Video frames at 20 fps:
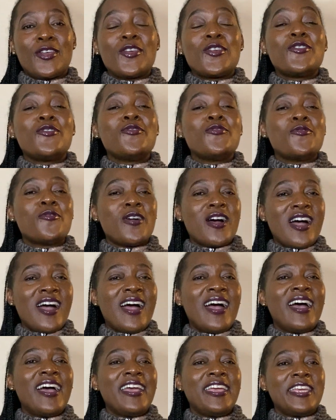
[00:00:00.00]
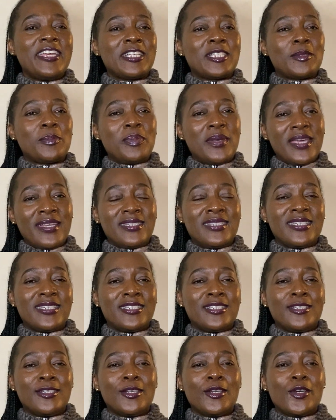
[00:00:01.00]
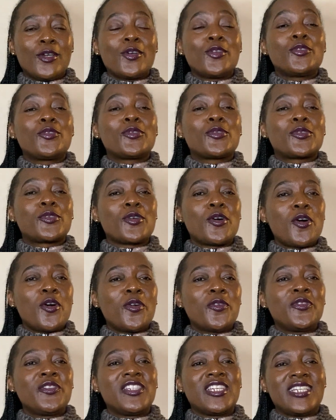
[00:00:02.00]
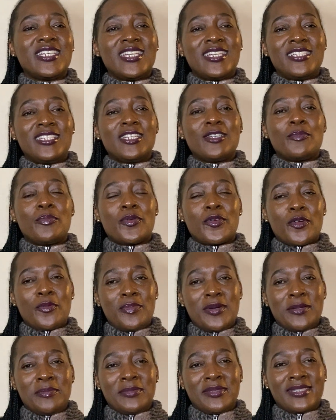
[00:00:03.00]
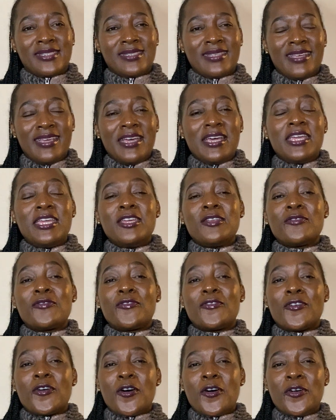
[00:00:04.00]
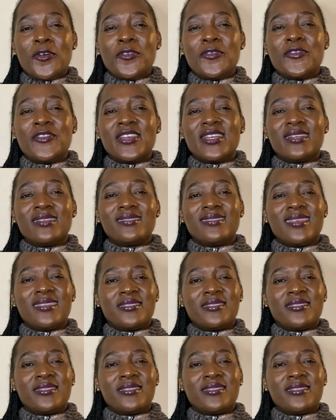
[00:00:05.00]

you are expected to solve genetic problems involving the